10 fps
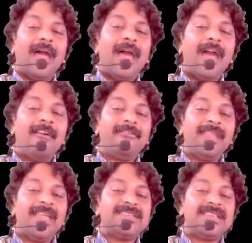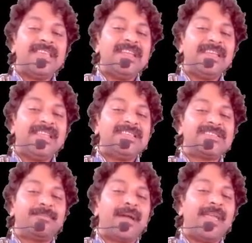Average
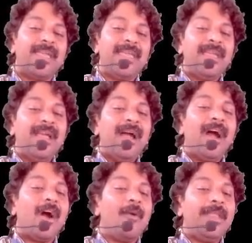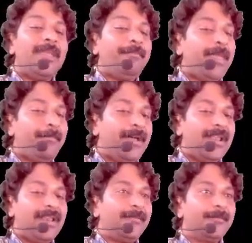increased by how many
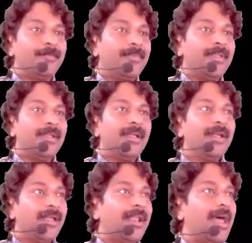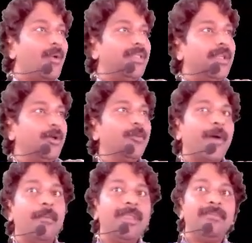people? Now in the group,
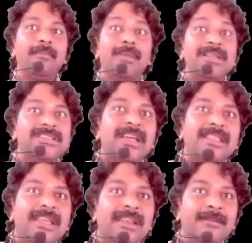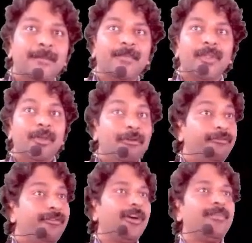how many members are there?
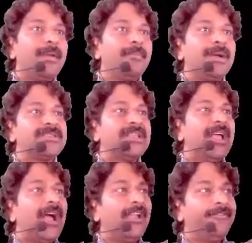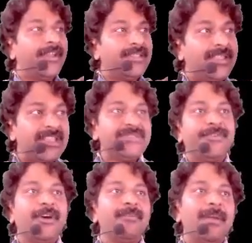4 members. And for these
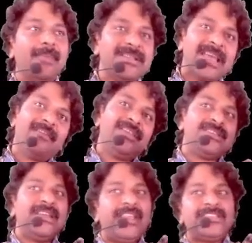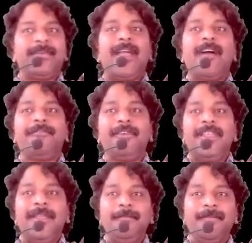4 members, average increased by half
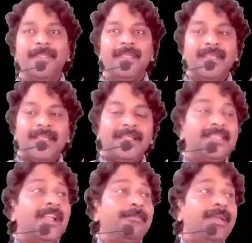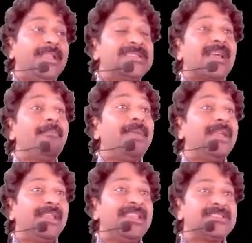only. That means sum
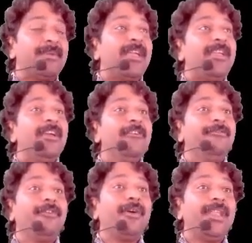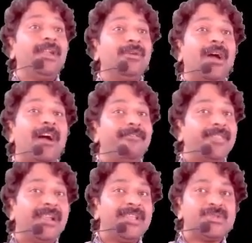increased by 4 into half,
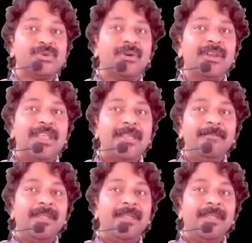that is 2 only.